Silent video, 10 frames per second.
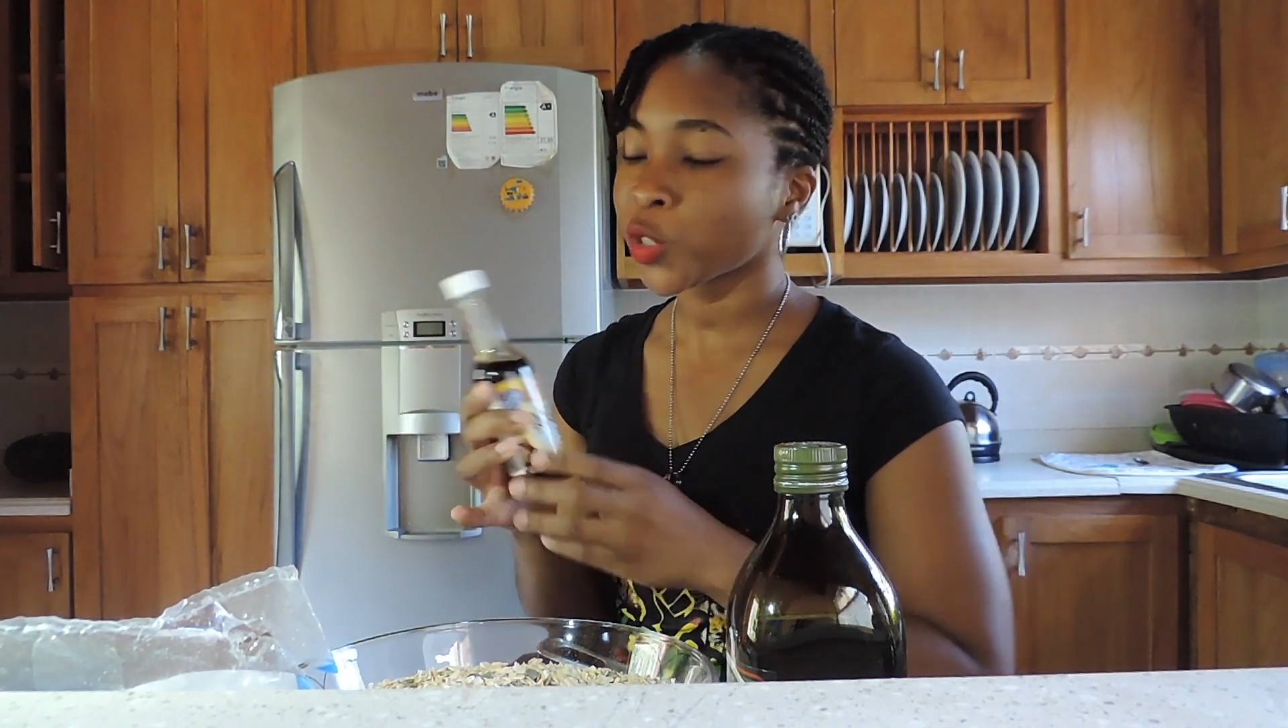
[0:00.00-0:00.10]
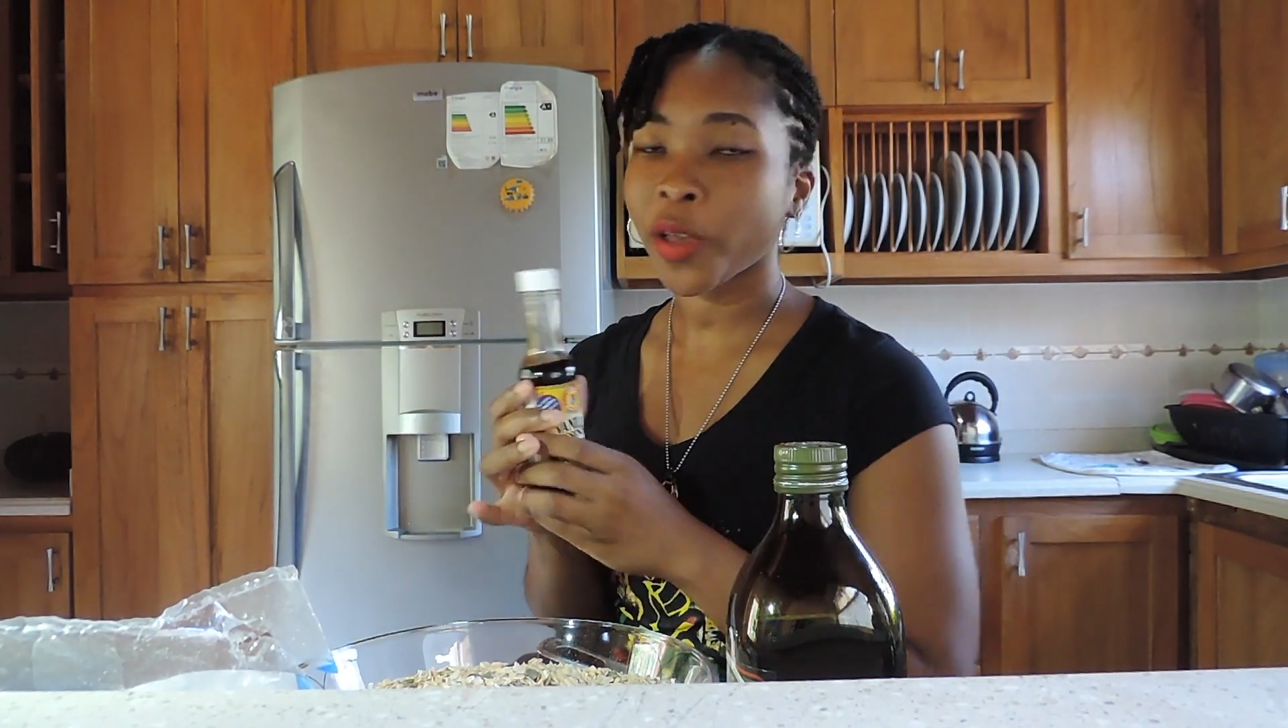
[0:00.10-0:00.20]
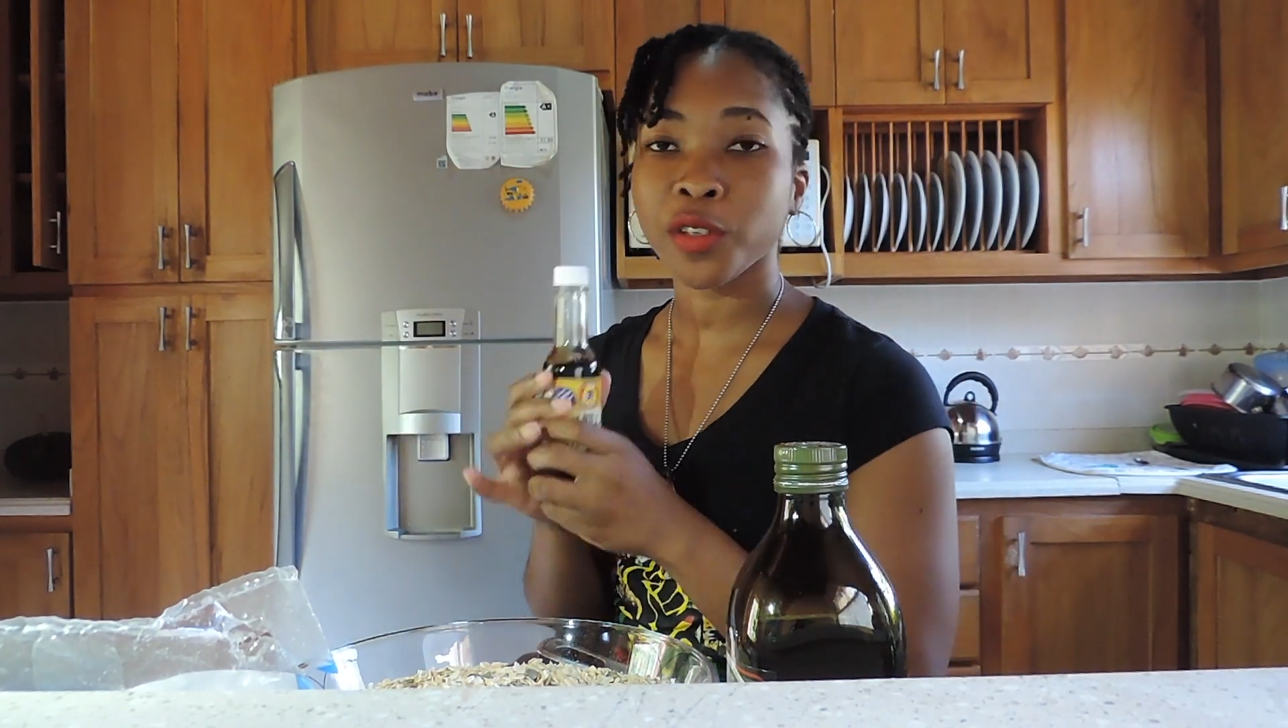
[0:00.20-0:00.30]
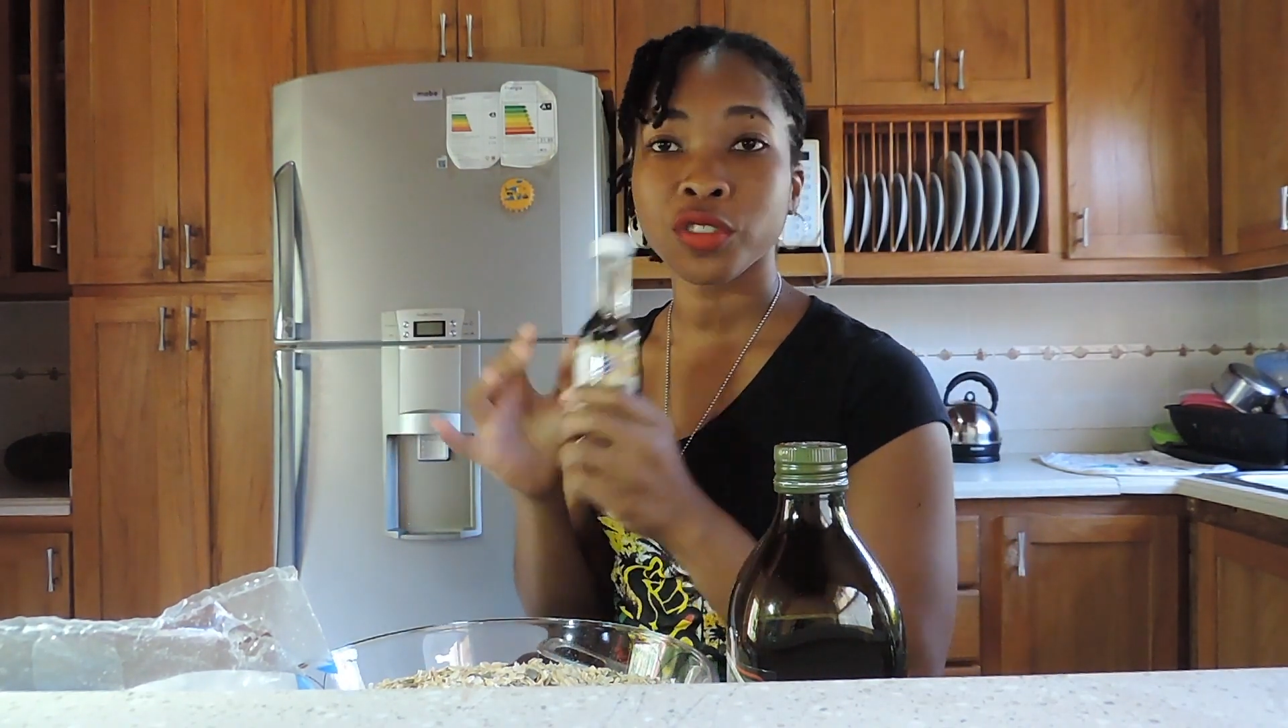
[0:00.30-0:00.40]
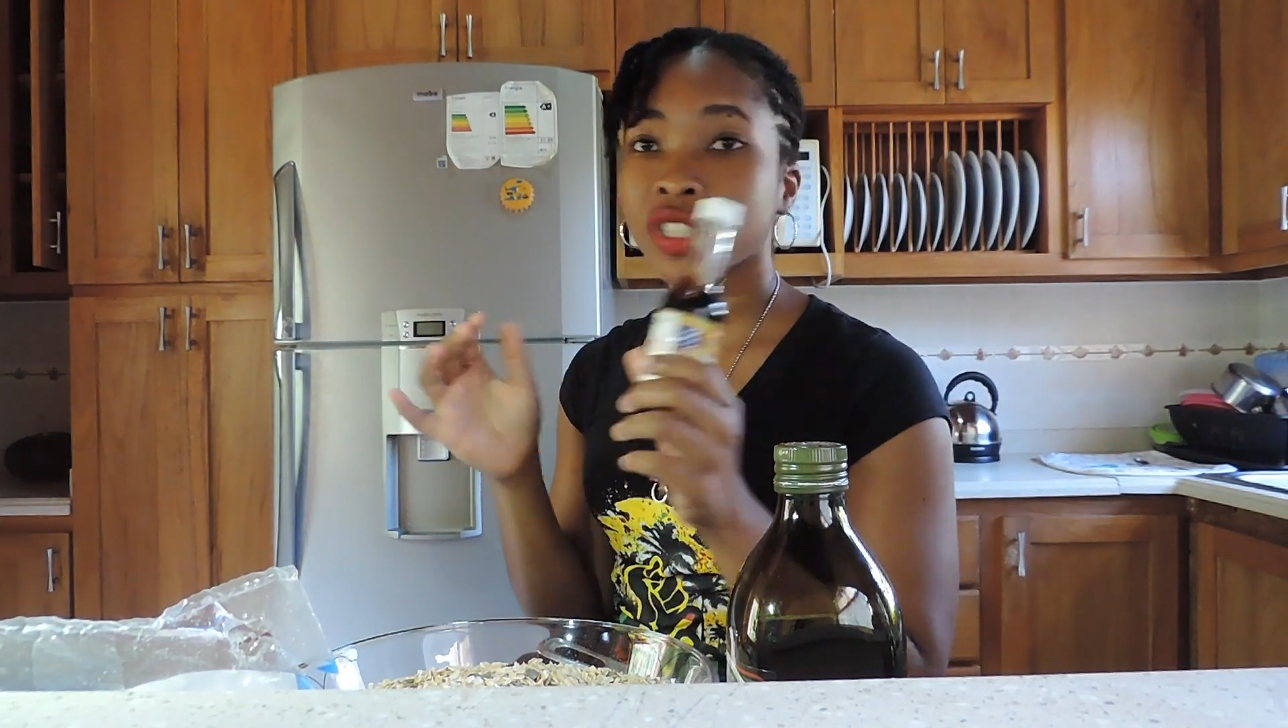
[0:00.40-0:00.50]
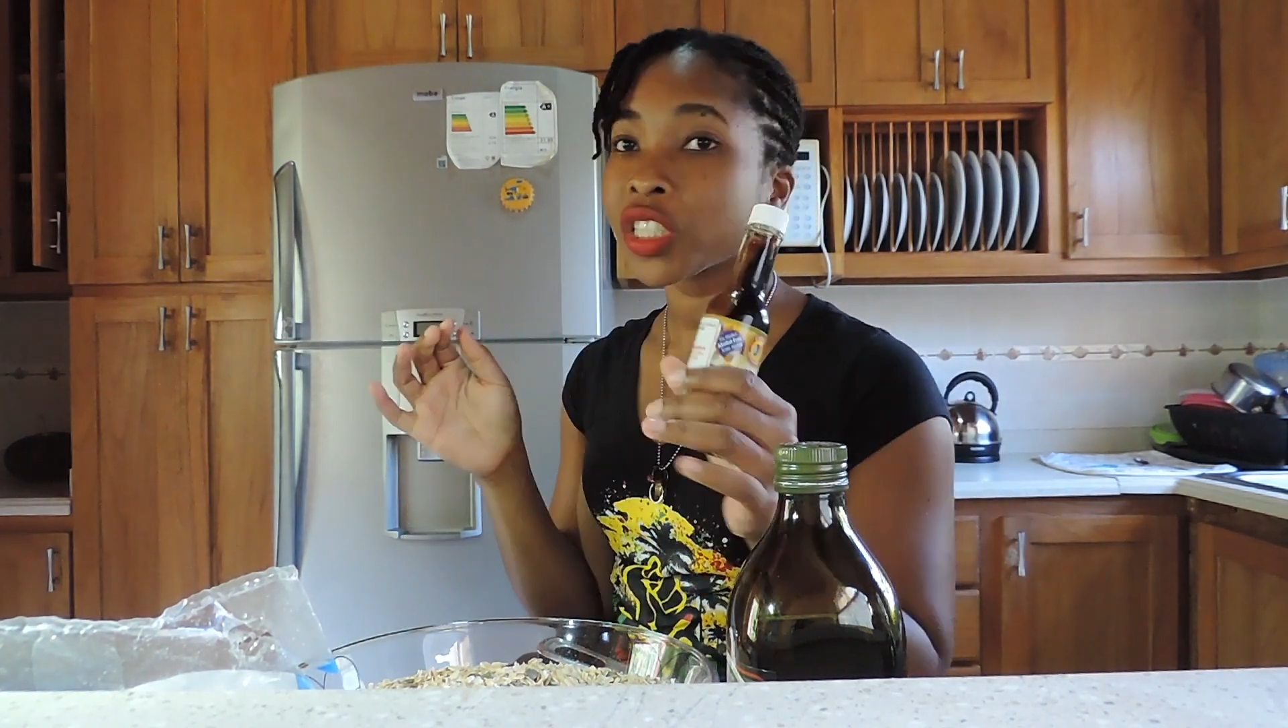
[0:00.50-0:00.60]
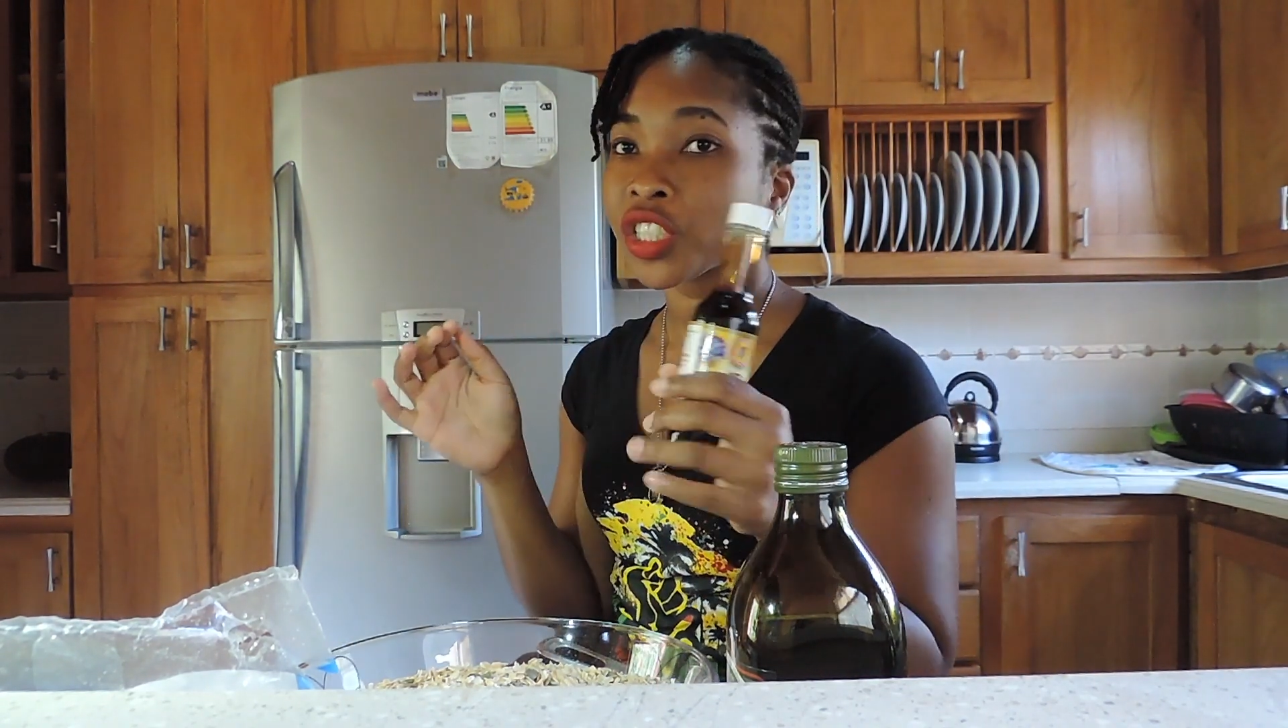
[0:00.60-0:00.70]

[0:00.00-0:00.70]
so I usually